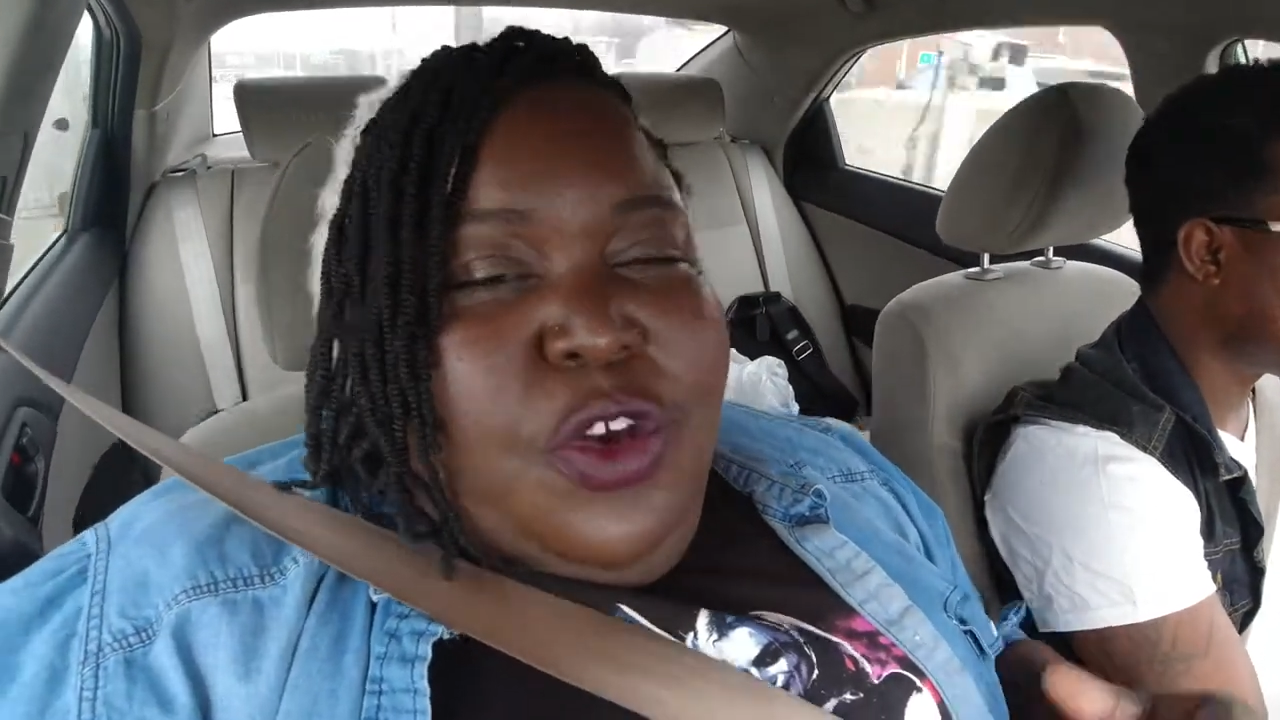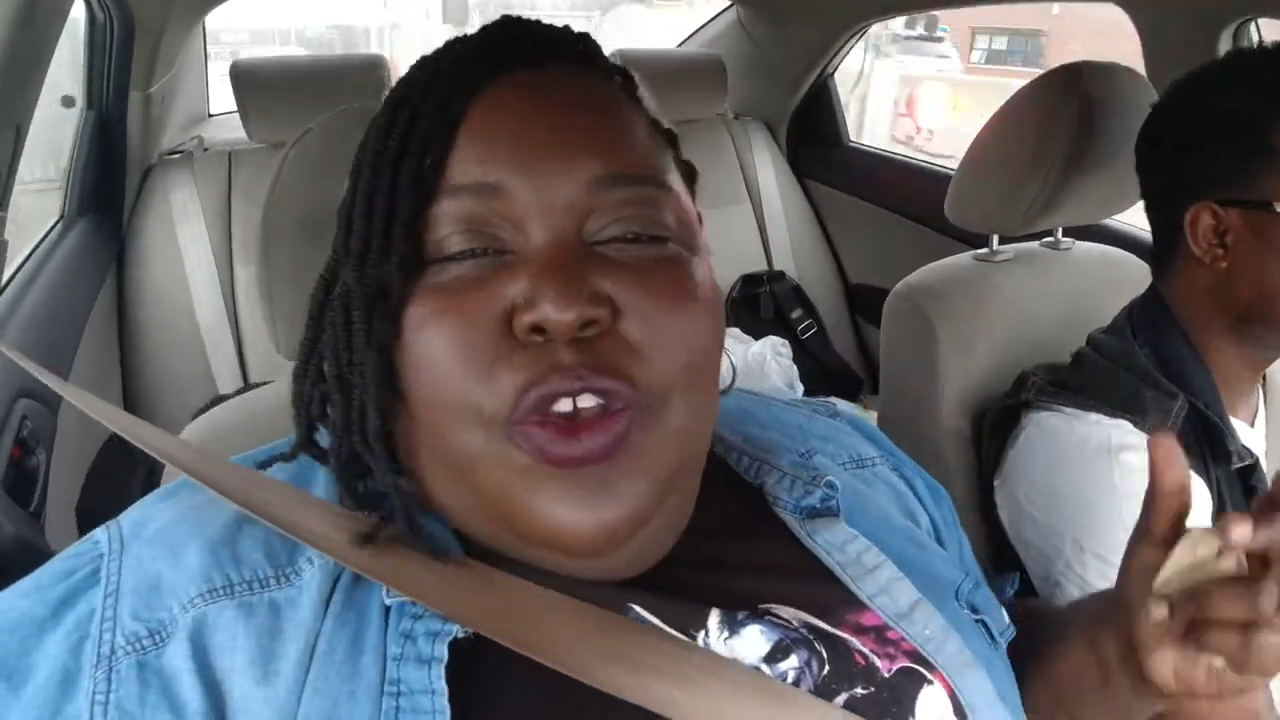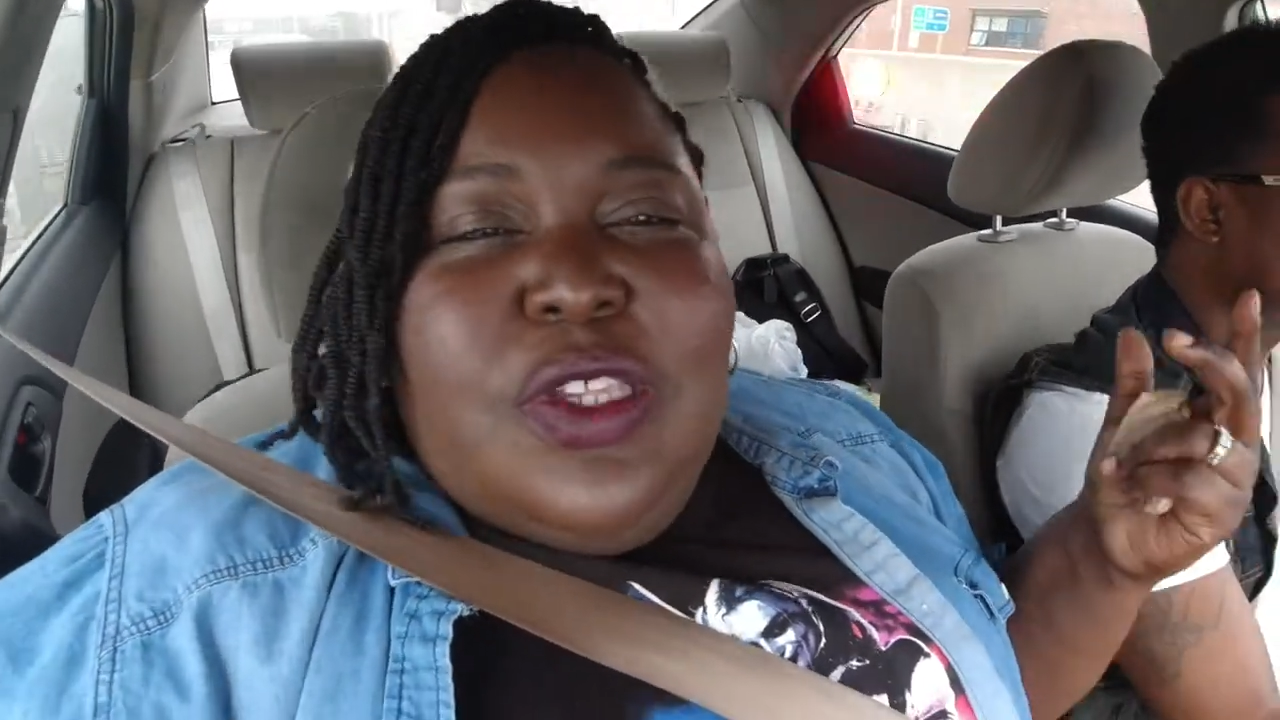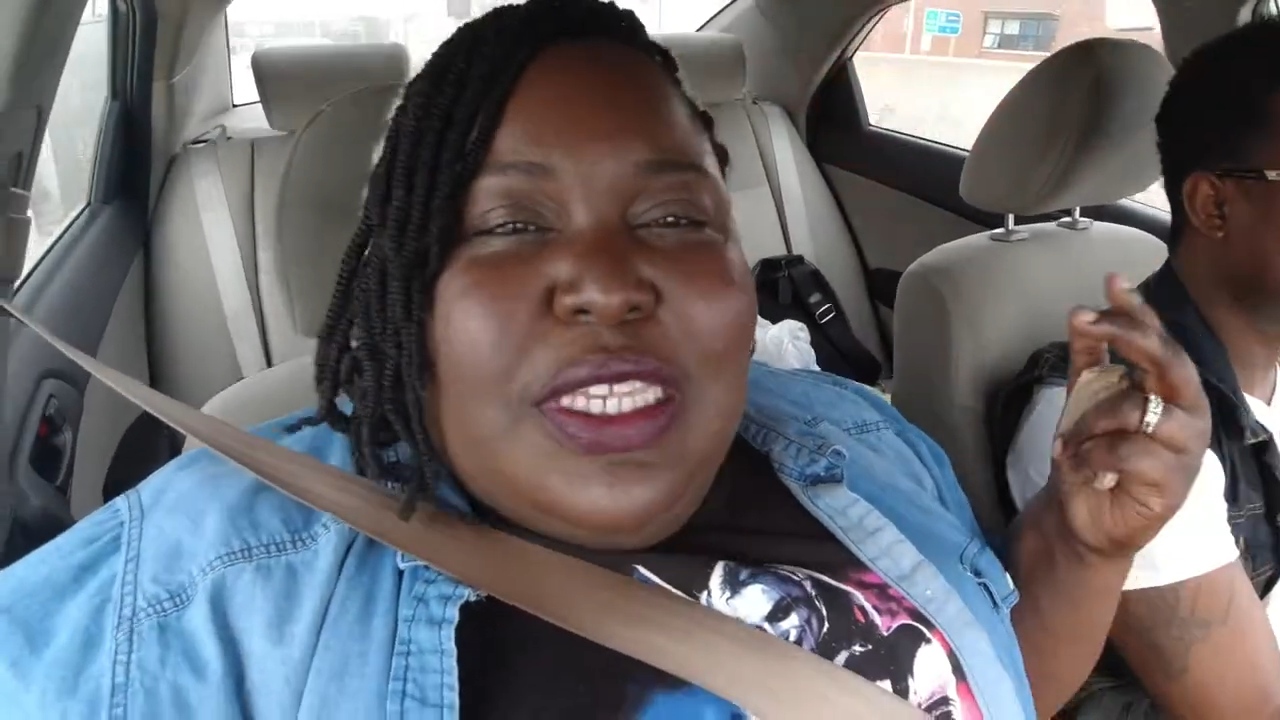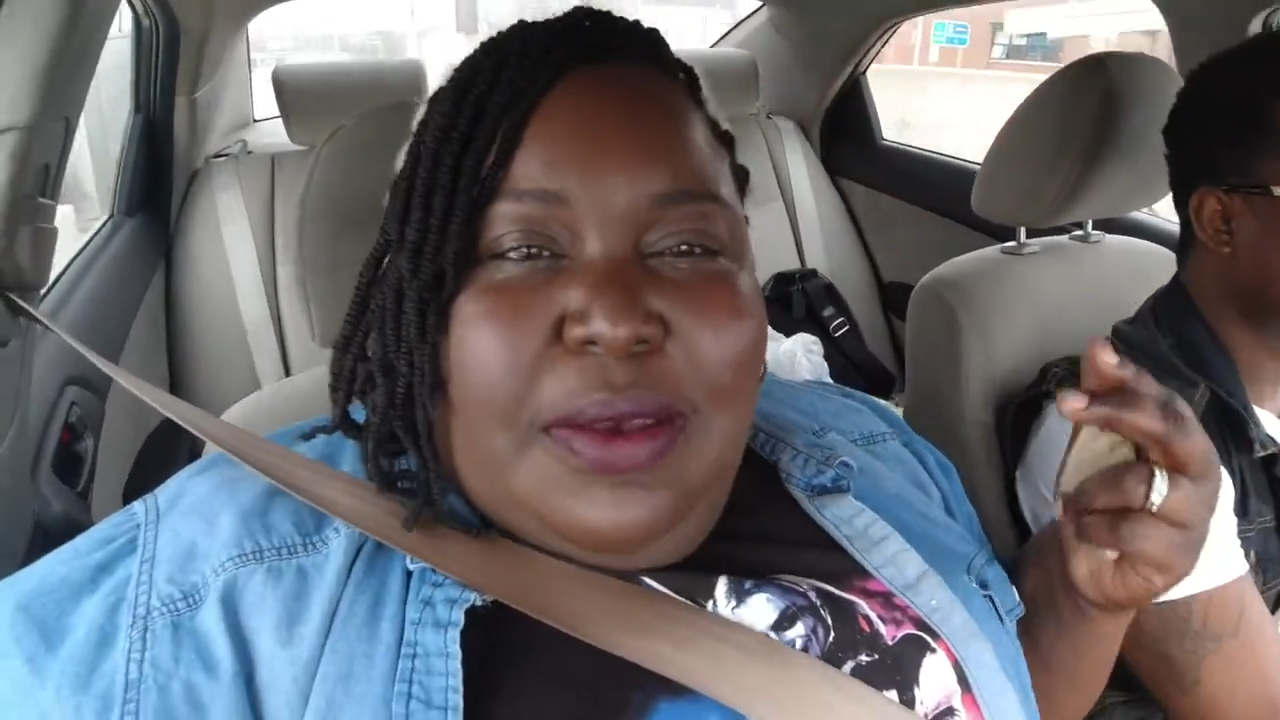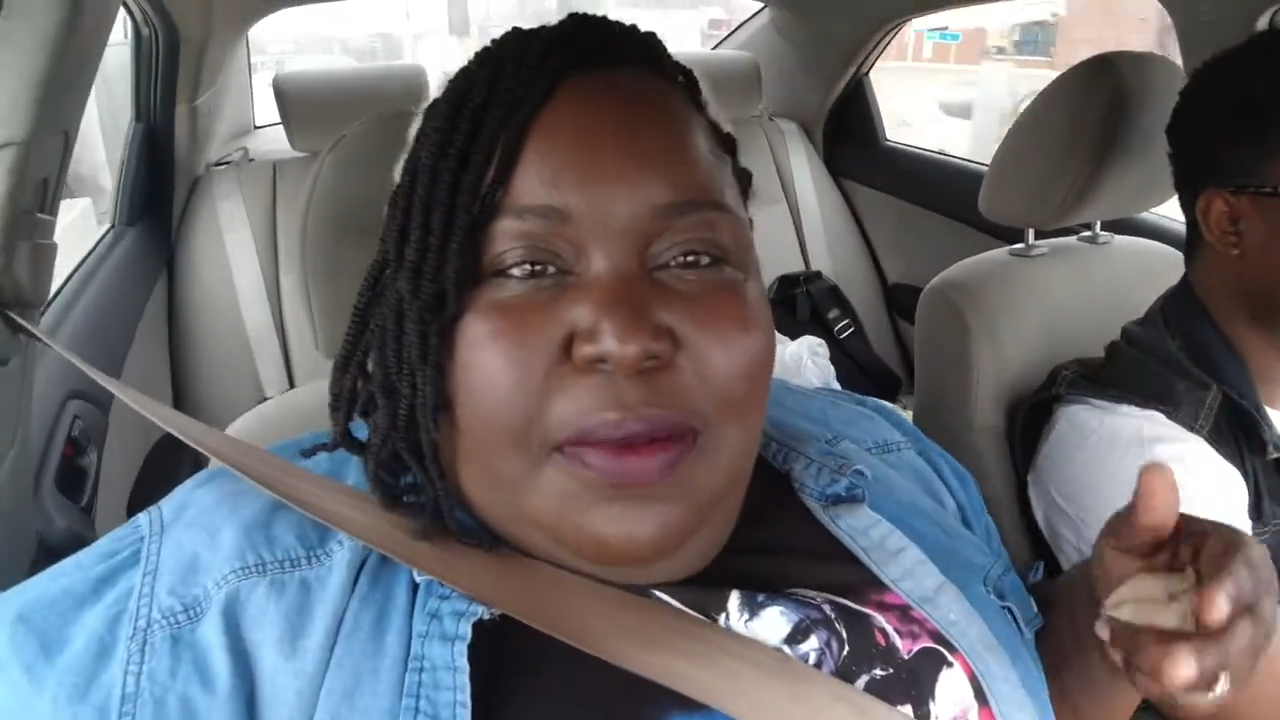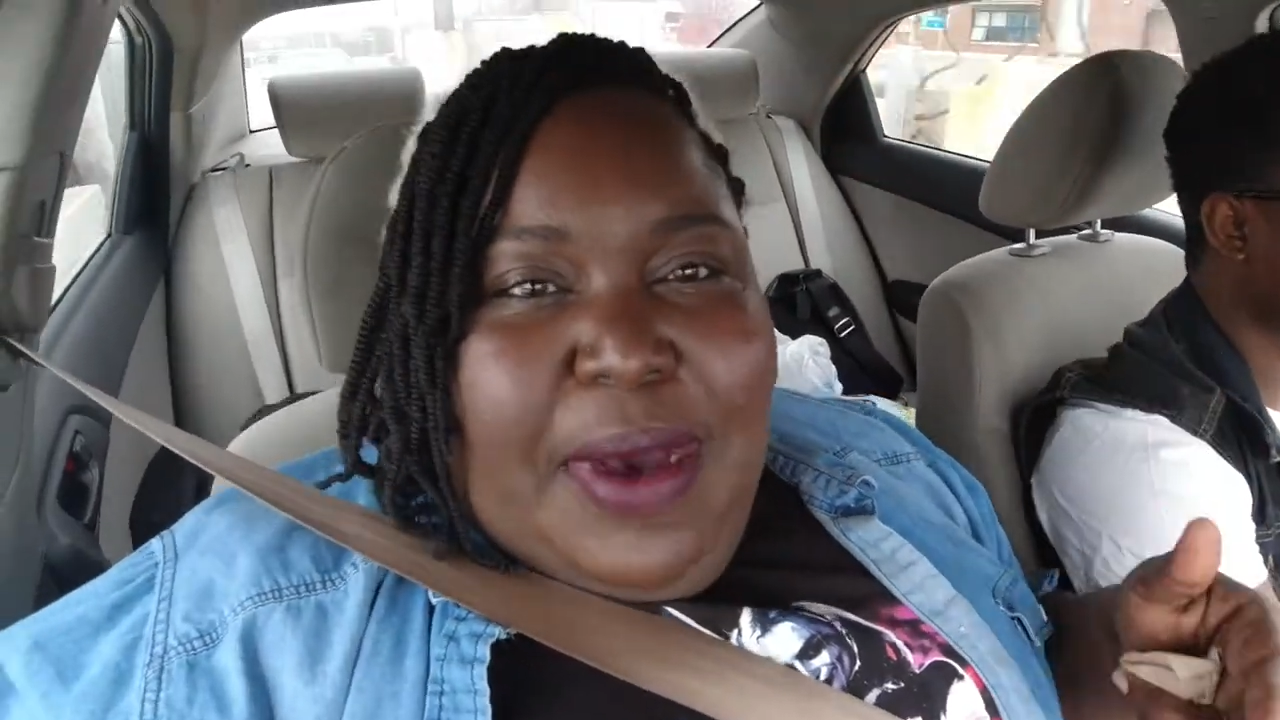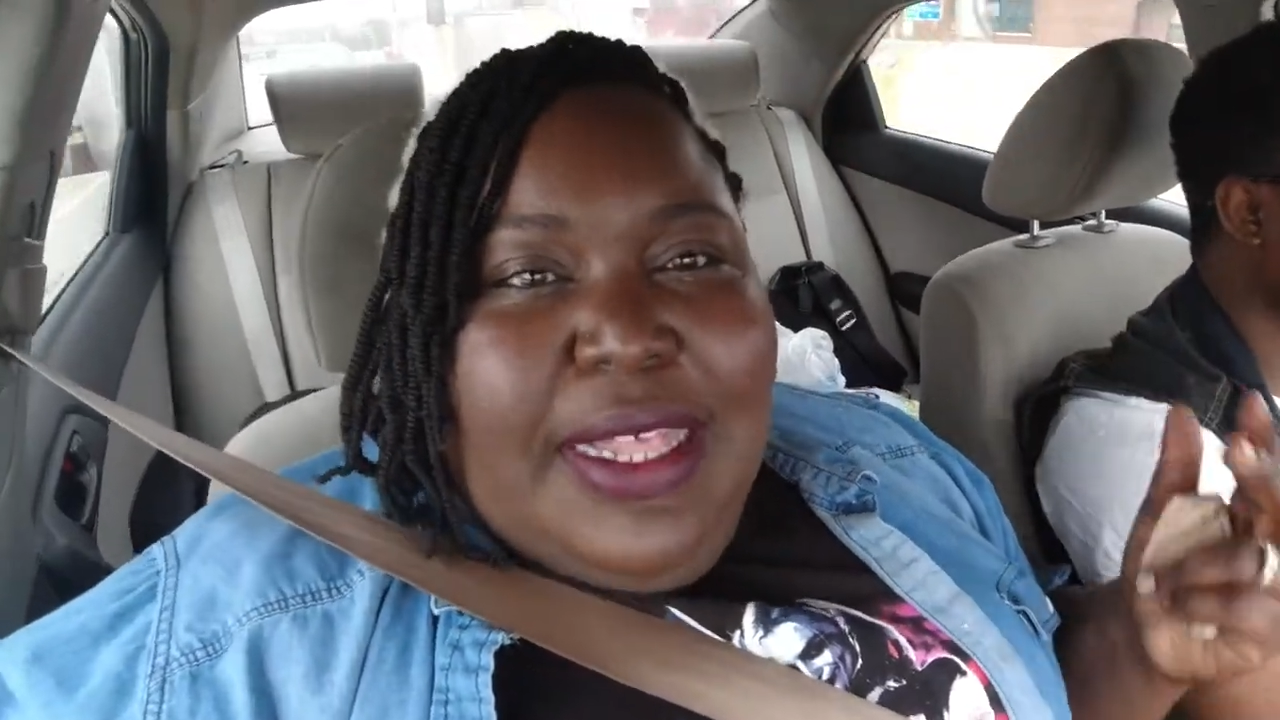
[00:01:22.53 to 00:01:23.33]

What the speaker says: you'll see by